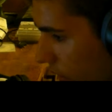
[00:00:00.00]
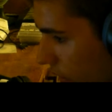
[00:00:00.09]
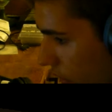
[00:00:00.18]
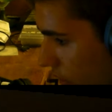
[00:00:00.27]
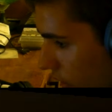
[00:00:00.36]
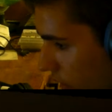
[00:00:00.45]

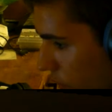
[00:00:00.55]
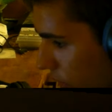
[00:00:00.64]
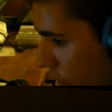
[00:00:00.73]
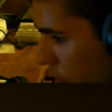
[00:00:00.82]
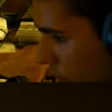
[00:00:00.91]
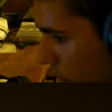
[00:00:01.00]
interact with
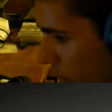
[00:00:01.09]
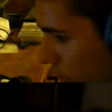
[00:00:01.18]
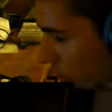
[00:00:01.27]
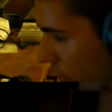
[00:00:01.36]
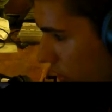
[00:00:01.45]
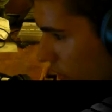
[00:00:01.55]
these
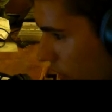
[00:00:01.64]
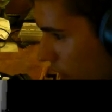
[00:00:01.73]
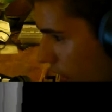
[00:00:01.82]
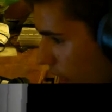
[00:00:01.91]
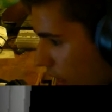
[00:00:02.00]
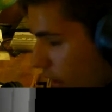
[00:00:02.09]
boxes?
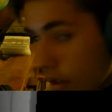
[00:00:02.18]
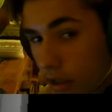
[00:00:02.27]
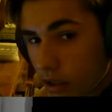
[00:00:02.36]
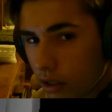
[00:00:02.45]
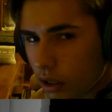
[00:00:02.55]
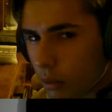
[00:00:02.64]

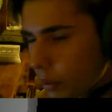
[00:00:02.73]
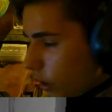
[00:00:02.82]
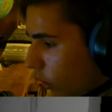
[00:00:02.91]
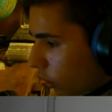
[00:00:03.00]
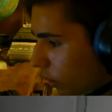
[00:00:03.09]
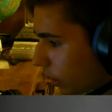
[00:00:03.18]
No, we
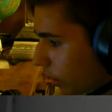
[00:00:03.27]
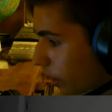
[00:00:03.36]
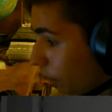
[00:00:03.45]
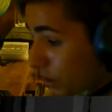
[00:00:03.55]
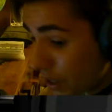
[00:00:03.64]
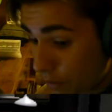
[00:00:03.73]
can't.
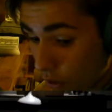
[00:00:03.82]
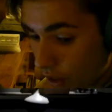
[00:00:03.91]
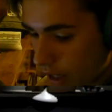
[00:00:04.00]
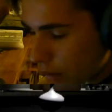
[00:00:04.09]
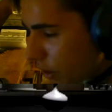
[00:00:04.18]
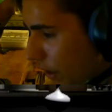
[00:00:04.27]
Obviously, I've got the
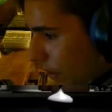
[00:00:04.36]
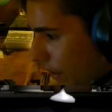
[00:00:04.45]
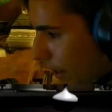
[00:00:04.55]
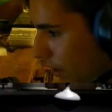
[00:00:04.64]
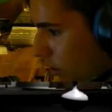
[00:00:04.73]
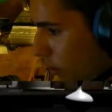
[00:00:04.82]
camera hit next